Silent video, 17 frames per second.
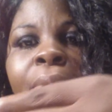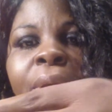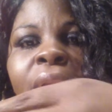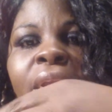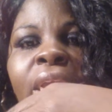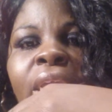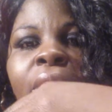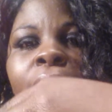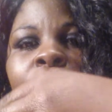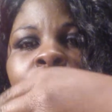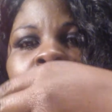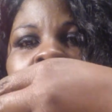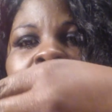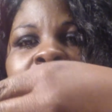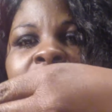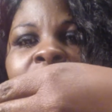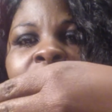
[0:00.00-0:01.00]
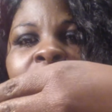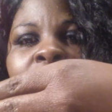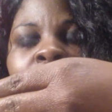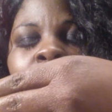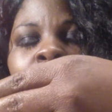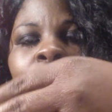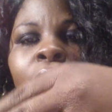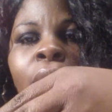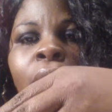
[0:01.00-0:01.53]
but it gives you like a
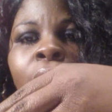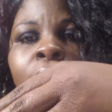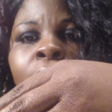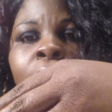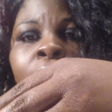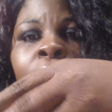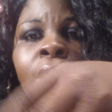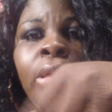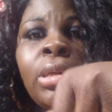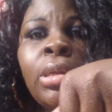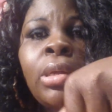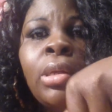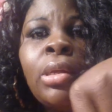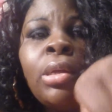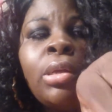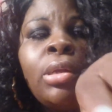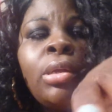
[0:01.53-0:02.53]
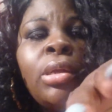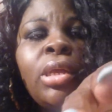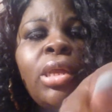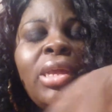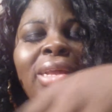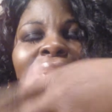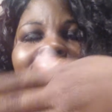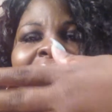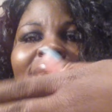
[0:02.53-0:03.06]
little,
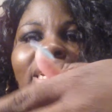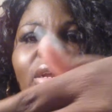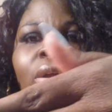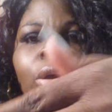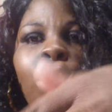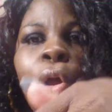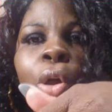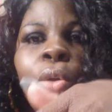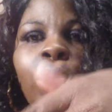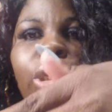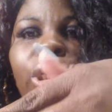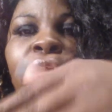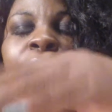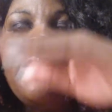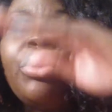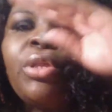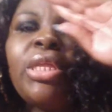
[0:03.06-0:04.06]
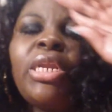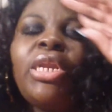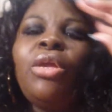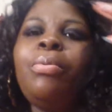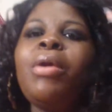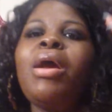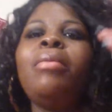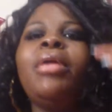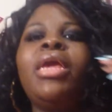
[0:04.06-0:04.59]
like a little gold shimmers in it.
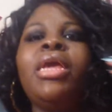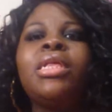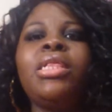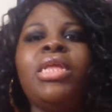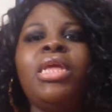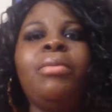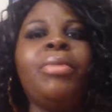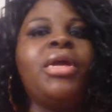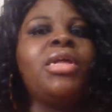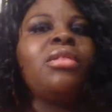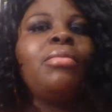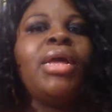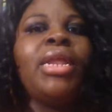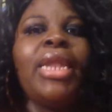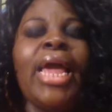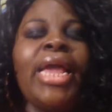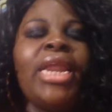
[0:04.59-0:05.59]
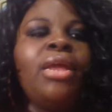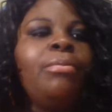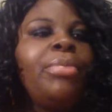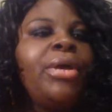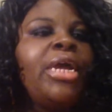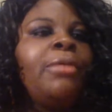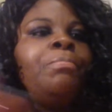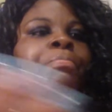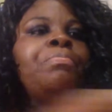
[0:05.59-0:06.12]
You probably can't see it because of my lighting,
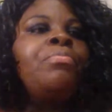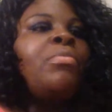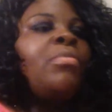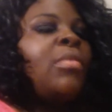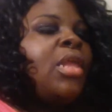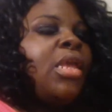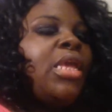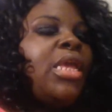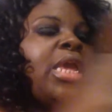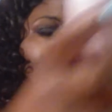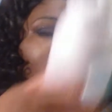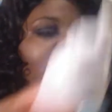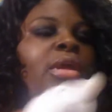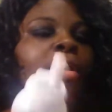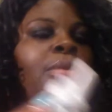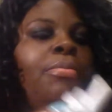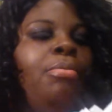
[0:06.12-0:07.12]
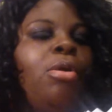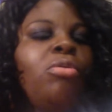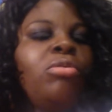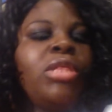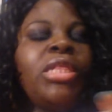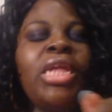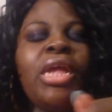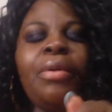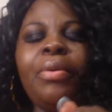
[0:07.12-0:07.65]
but yeah,
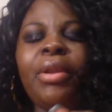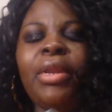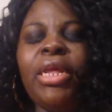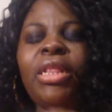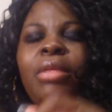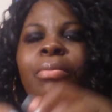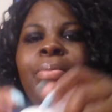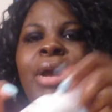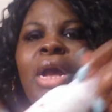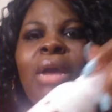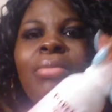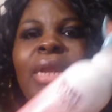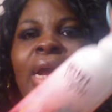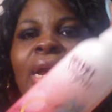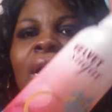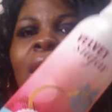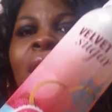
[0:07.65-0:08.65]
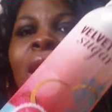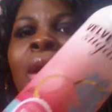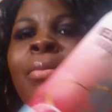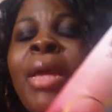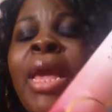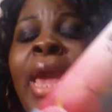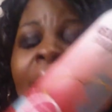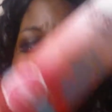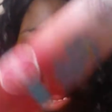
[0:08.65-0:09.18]
most definitely the
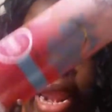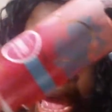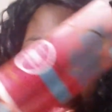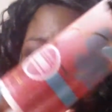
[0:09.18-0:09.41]
bomb.com. And I